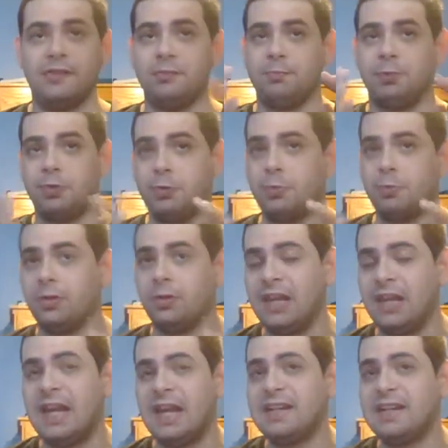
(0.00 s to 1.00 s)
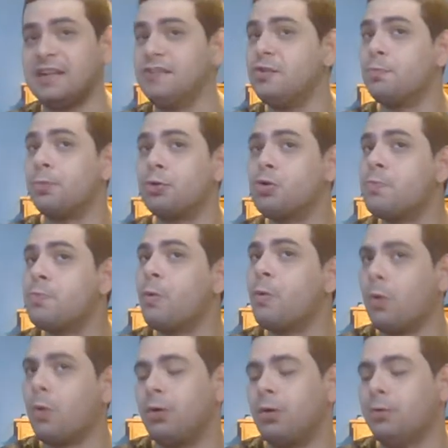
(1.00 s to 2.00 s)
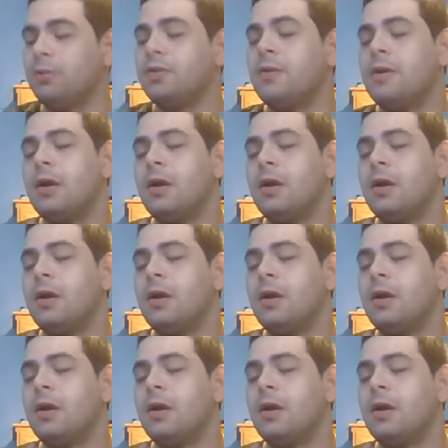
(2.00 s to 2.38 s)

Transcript: Super Koopa Land, and Super Koopa World.